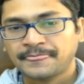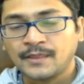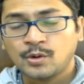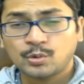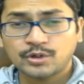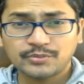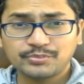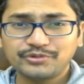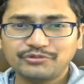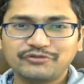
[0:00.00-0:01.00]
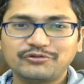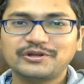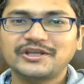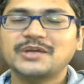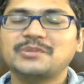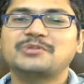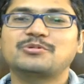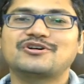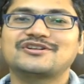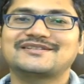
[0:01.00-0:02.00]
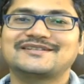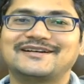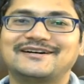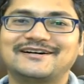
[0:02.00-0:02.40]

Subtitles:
What a beautiful game it was.